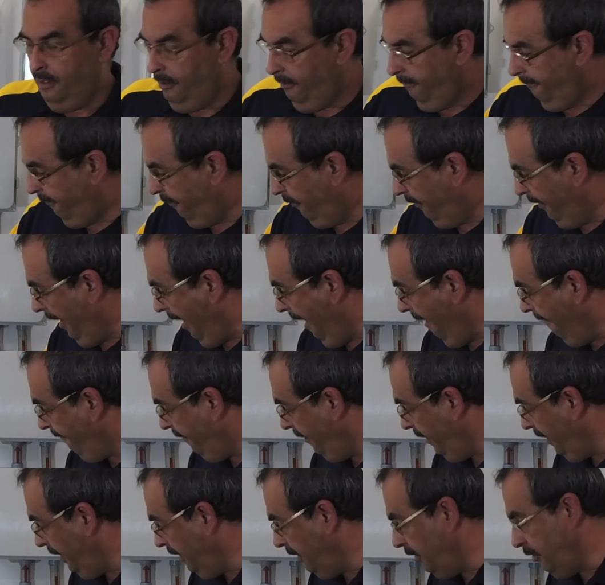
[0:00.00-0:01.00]
For
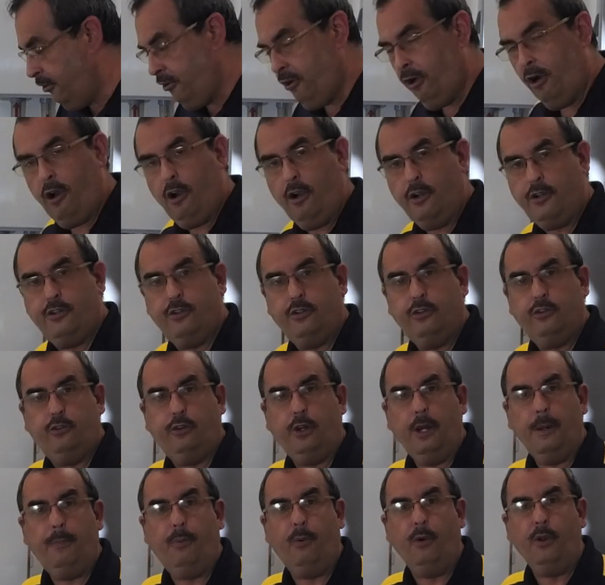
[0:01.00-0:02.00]
every In Charge
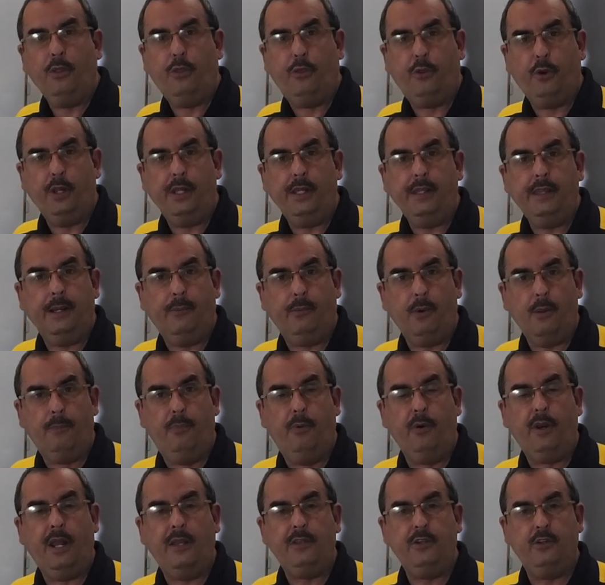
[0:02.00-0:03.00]
3.3 that we
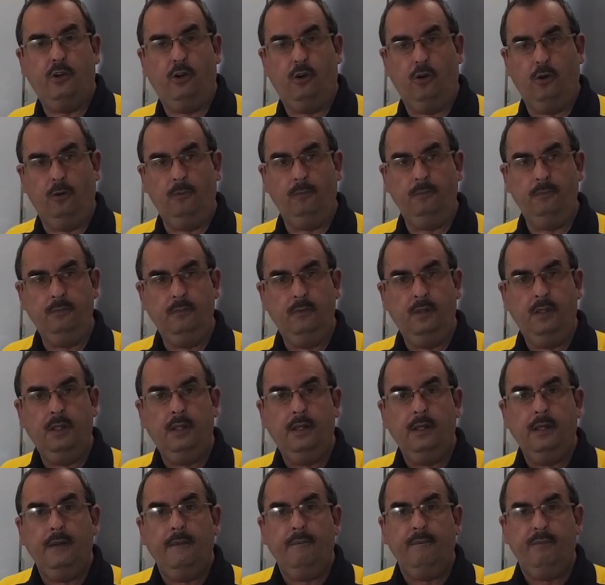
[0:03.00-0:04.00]
put on your home,
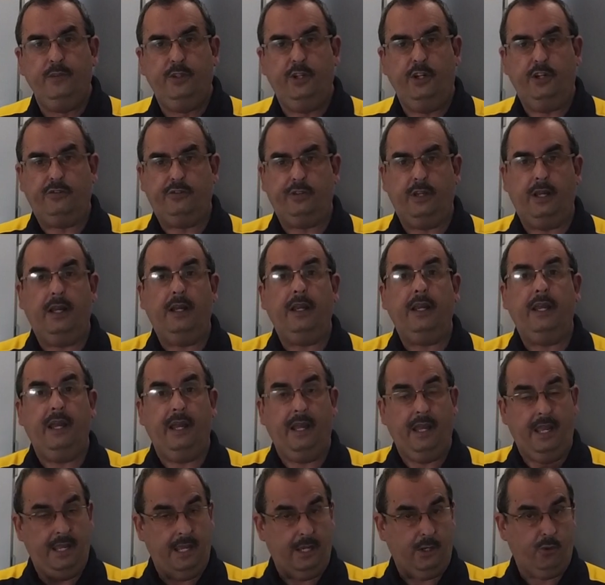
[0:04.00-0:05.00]
there's an
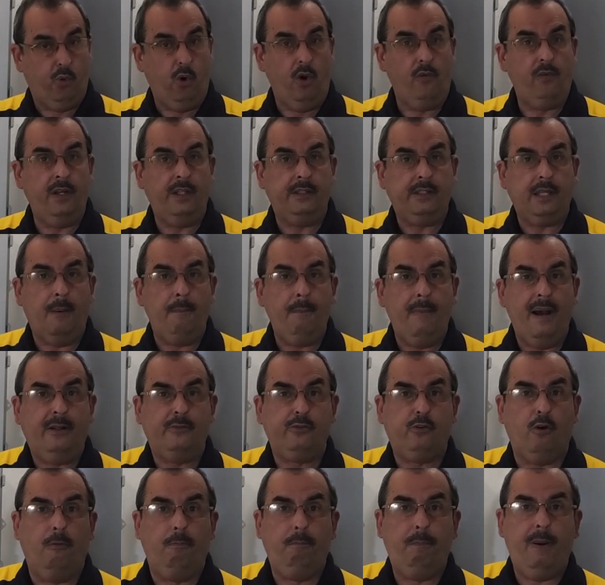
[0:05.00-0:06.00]
equivalent amount
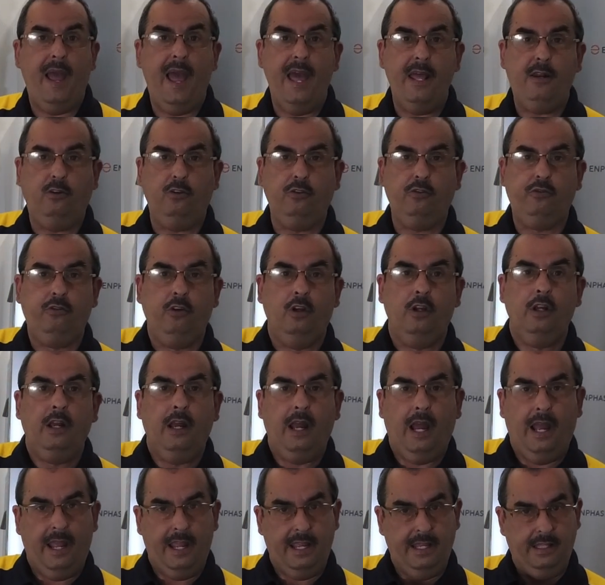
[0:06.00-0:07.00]
of panels
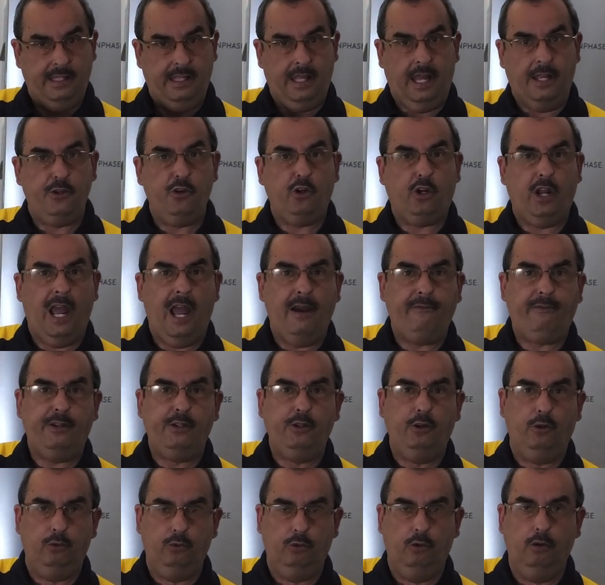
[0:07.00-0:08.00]
that you can have on
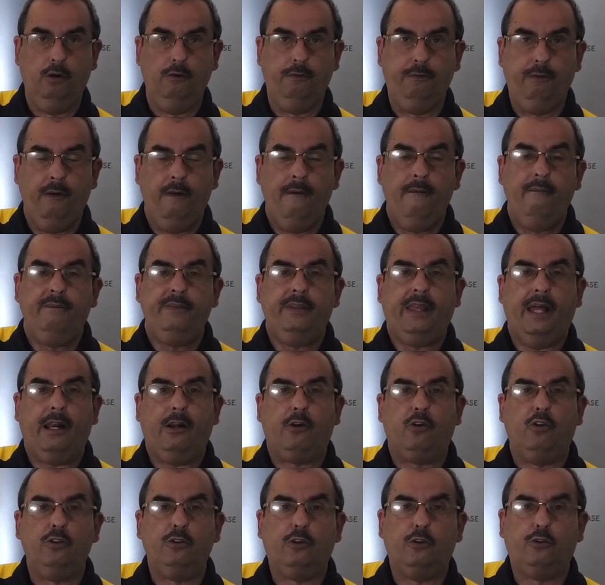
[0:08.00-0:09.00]
your roof that are
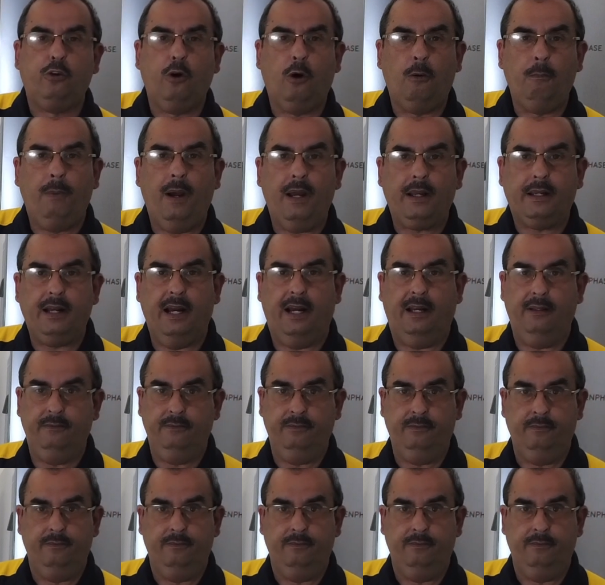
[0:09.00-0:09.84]
going to turn back on.